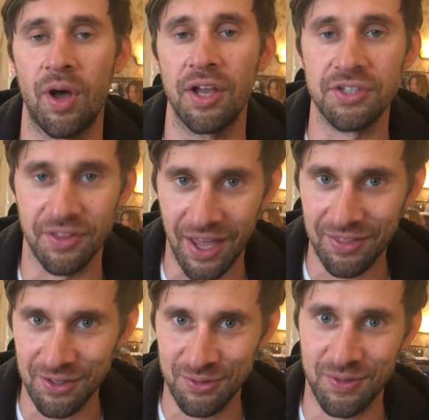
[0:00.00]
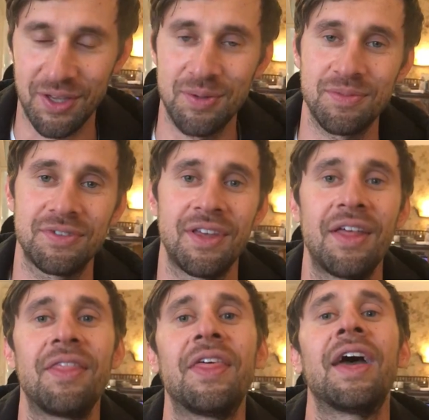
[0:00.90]
watch and like these films,
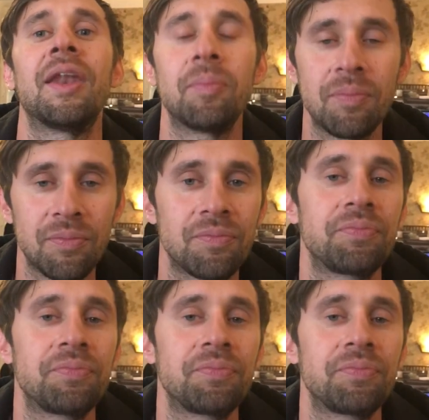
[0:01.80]
then